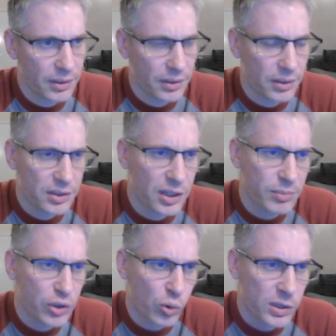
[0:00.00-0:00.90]
some
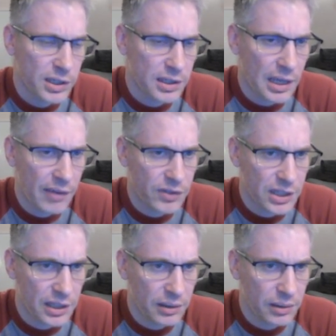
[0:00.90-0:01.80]
sources that I've
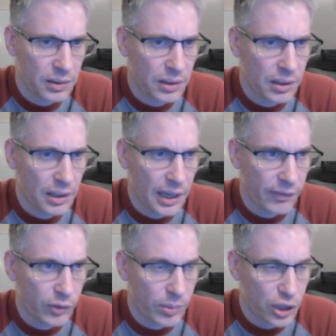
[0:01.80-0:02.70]
seen,
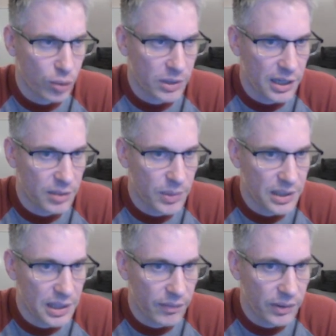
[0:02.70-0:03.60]
after bishop takes
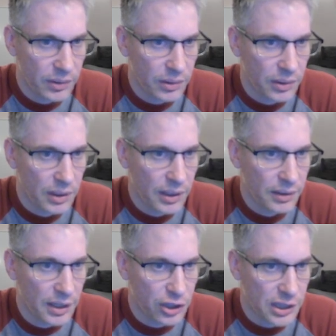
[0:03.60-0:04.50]
b7,
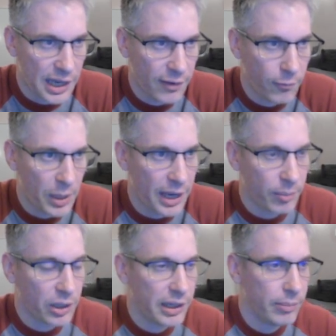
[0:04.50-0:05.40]
they just have black
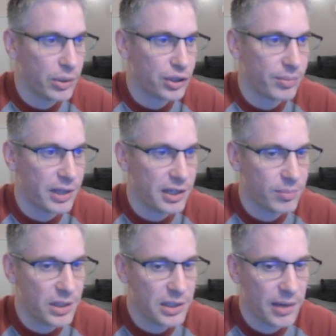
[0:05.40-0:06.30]
playing bishop takes
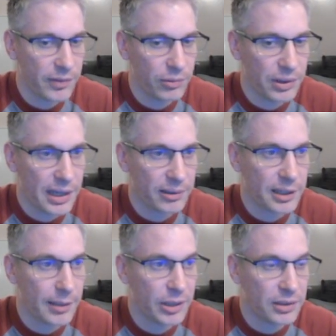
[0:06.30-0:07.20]
b7 without
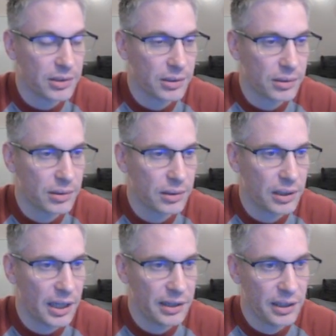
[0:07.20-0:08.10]
comment,
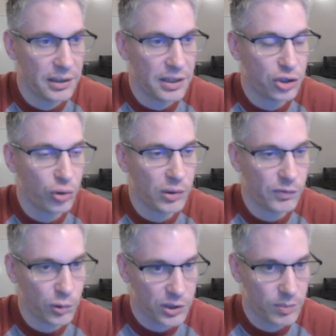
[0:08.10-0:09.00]
and then they show the
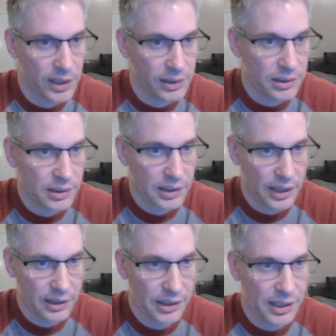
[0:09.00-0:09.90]
forced mate, and
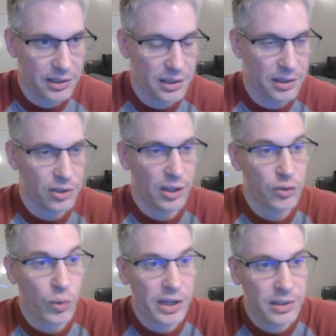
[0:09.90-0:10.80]
then that's it. So that's
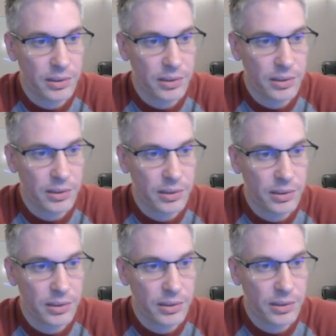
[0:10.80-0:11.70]

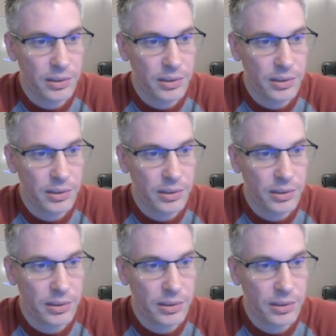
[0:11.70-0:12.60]
why some
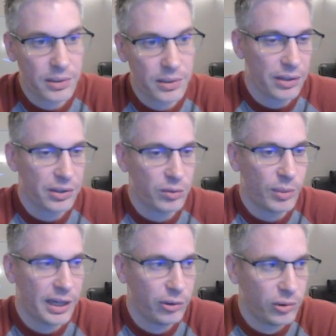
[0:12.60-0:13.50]
people think that the
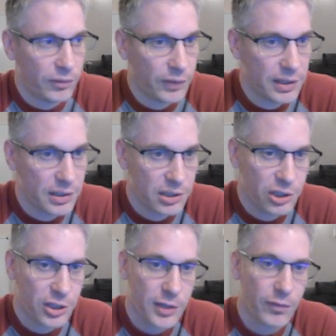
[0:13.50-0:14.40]
Damiano defense is
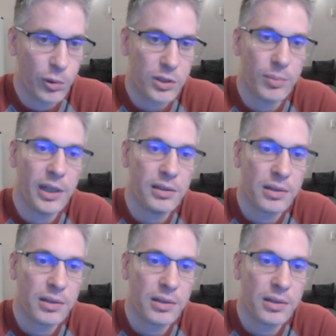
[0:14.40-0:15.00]
just a forced mate.